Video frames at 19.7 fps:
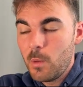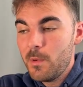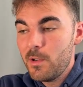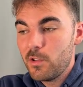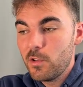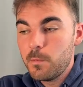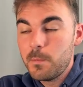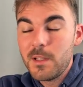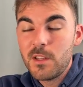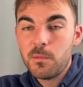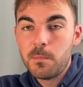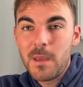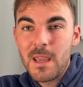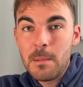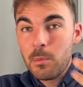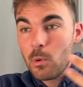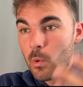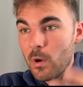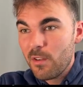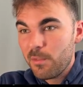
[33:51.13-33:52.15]
It just means
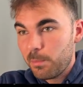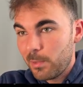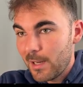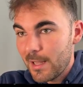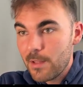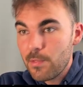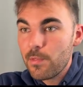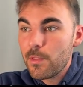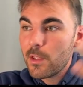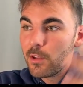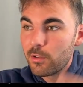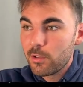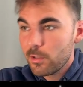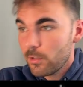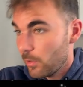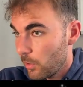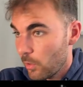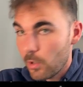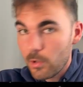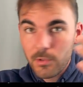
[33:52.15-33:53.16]
people have played this
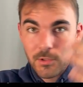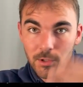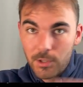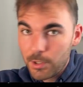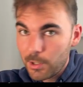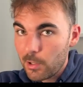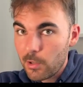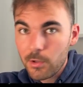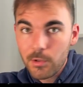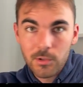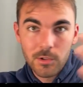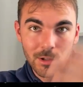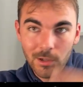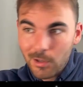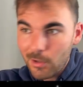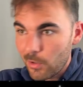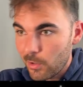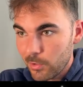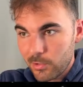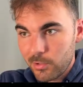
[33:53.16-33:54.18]
lots and lots and
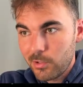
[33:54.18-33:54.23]
lots.